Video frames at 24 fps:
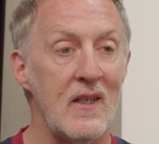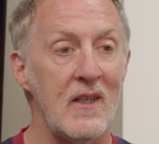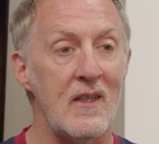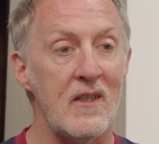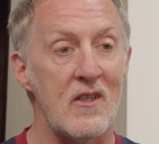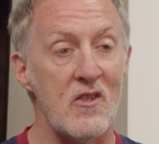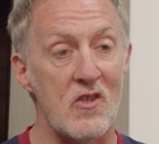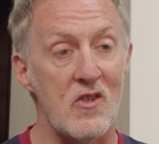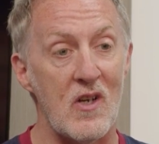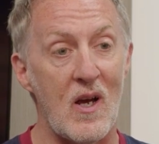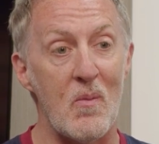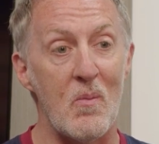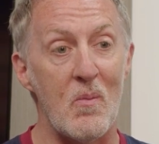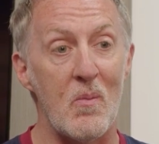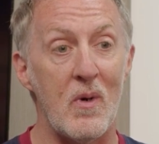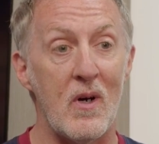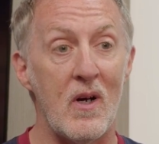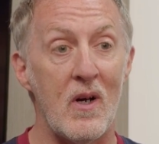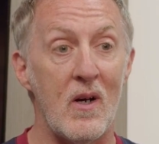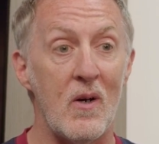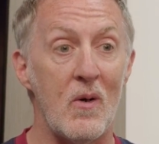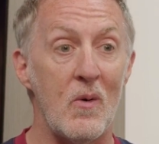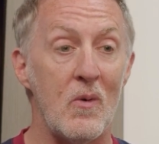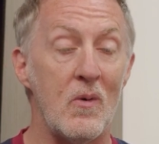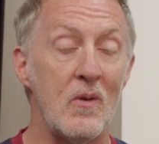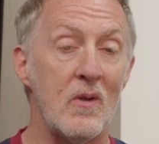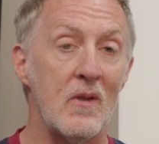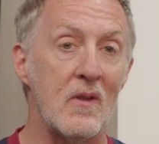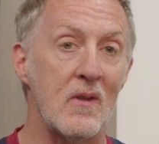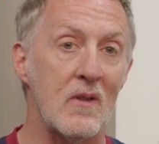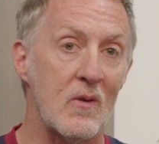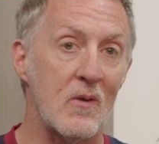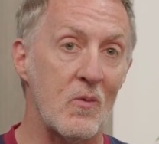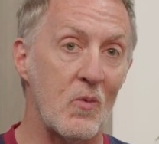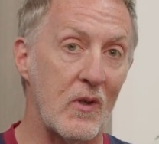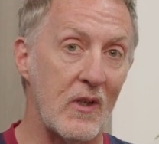De Chambeau
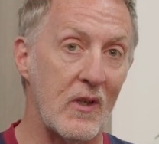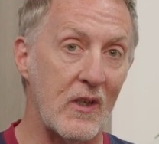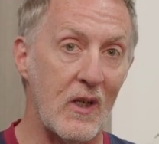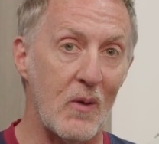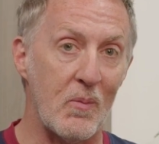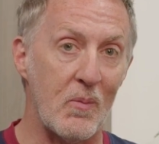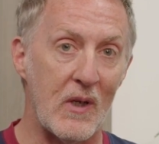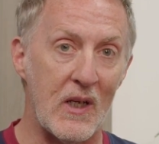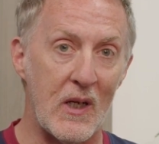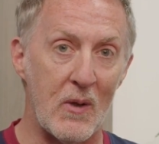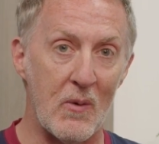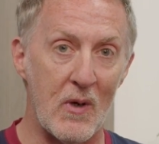has won a couple of